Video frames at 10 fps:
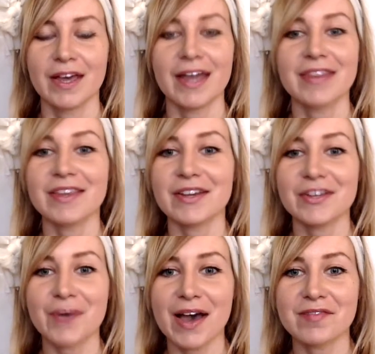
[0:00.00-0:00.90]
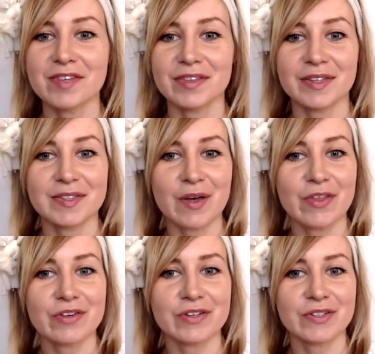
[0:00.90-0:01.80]
And there you have it. That's all
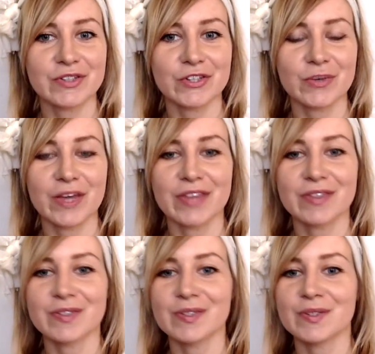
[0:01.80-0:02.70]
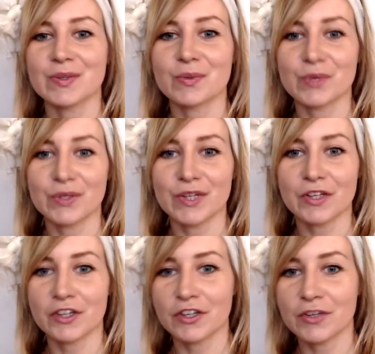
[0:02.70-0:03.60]
there is to it. This is a really
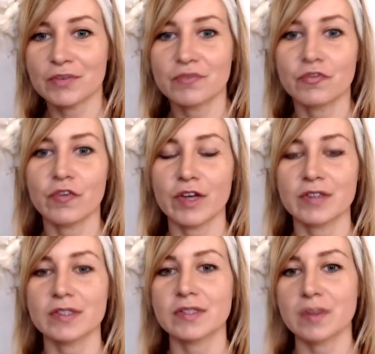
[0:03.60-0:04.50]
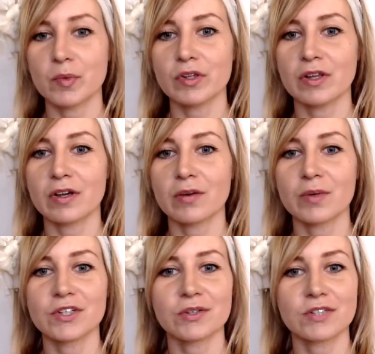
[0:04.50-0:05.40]
cute and fun summer look,
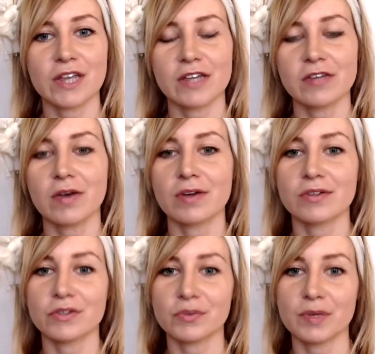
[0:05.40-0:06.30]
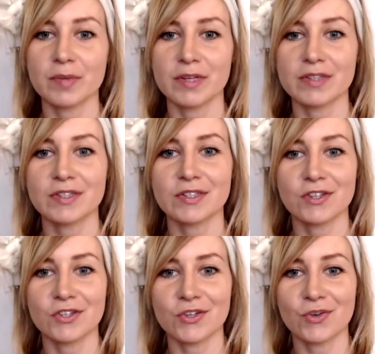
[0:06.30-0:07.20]
which will take you under 3 minutes to
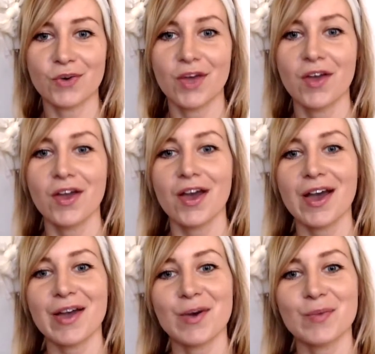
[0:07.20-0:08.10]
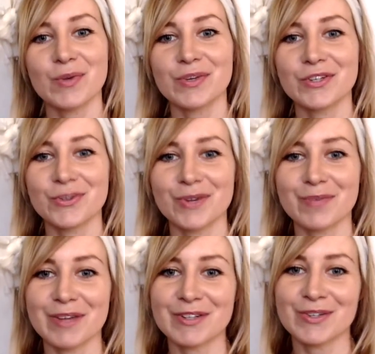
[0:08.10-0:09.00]
do. I hope you enjoyed
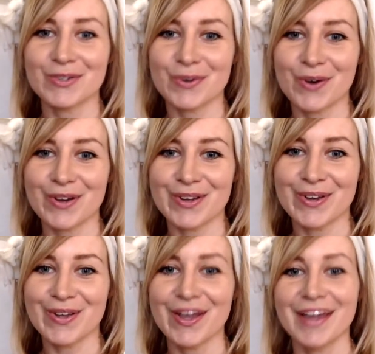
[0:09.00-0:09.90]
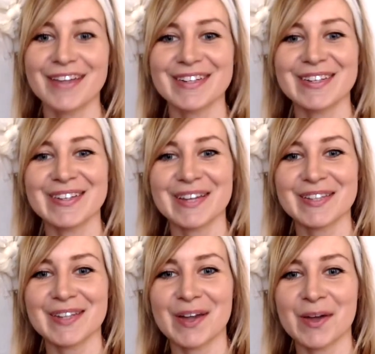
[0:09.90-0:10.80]
my tutorial. Until
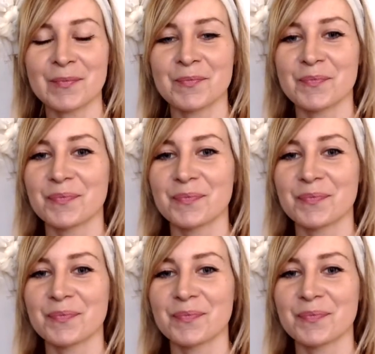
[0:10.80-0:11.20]
next time.